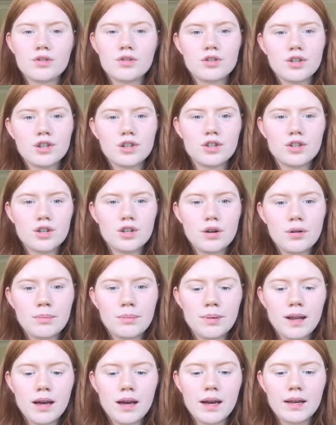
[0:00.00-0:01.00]
restrictions don't
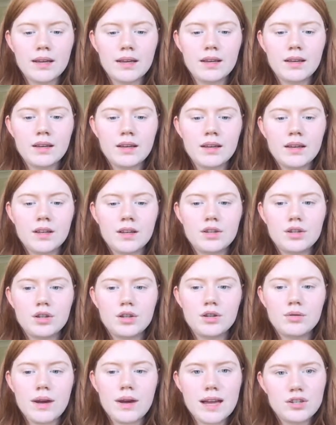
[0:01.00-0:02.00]
apply
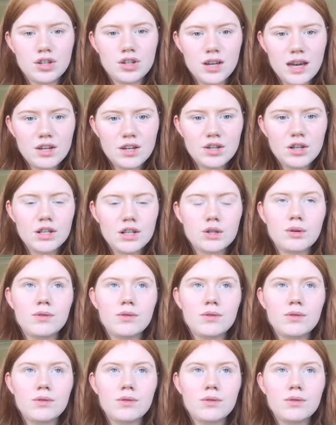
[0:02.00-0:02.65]
to education.